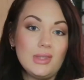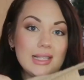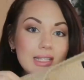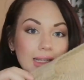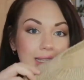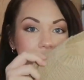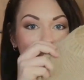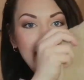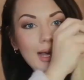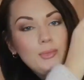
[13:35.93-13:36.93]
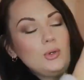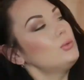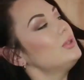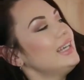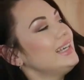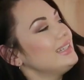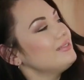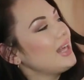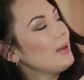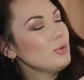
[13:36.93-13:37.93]
It's like this camel
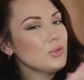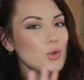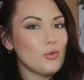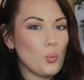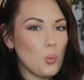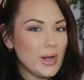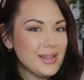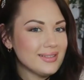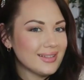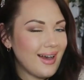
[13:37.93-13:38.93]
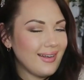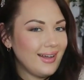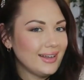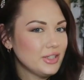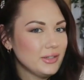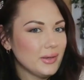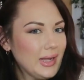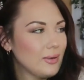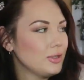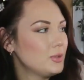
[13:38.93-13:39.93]
sort of wheat colour. I don't know
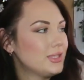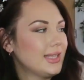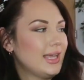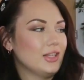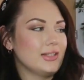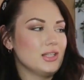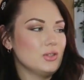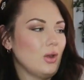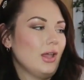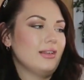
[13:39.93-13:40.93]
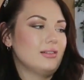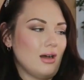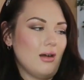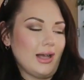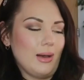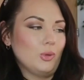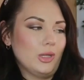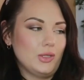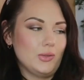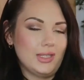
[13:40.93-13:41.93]
how you'd say it because it's not like the dark camel
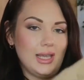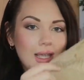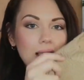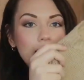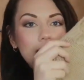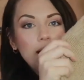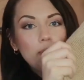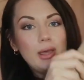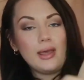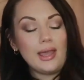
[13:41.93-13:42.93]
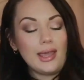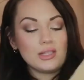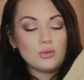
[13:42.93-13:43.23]
that you see, but it's